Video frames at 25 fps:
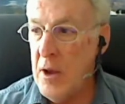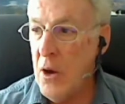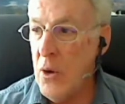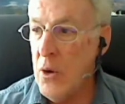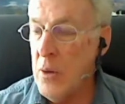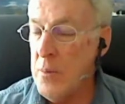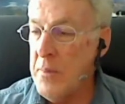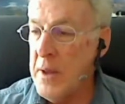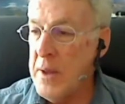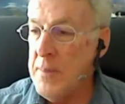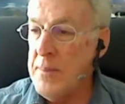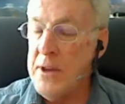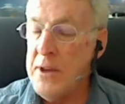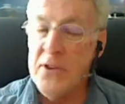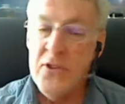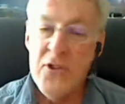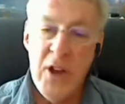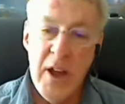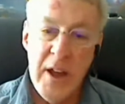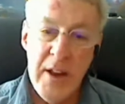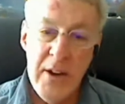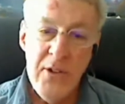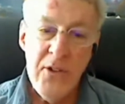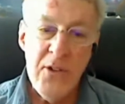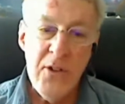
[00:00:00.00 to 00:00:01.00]
or maybe
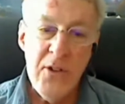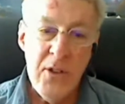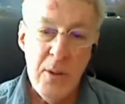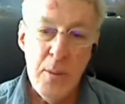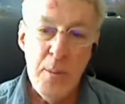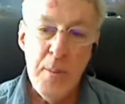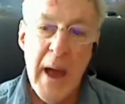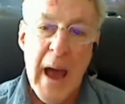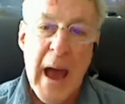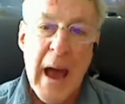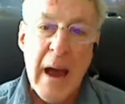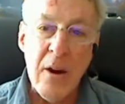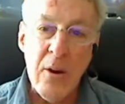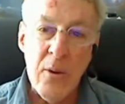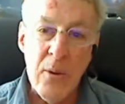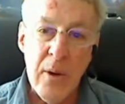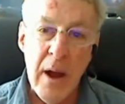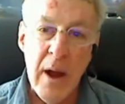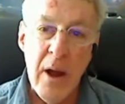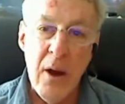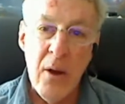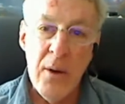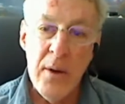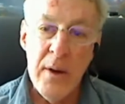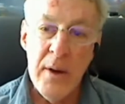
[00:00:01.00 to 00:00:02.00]
change the
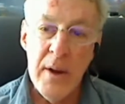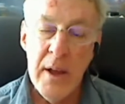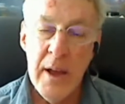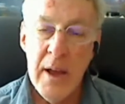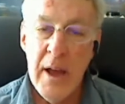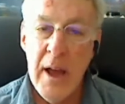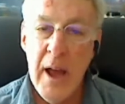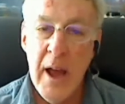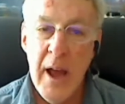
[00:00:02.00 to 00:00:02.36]
background,